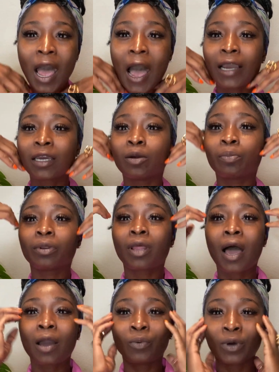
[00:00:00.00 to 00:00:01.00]
I can
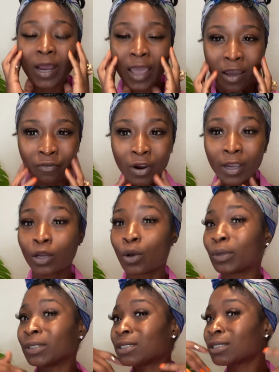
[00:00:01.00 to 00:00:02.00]
apply whatever. I can
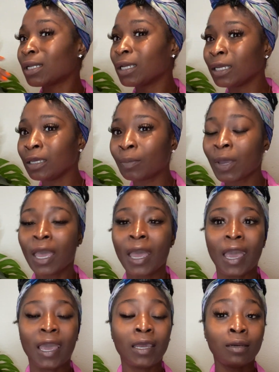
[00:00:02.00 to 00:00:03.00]
go to sleep
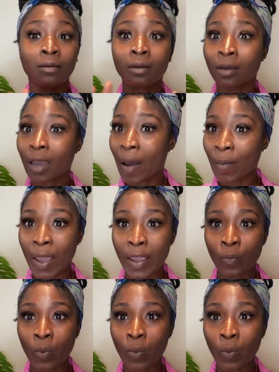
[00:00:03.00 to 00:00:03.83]
and I'm A1.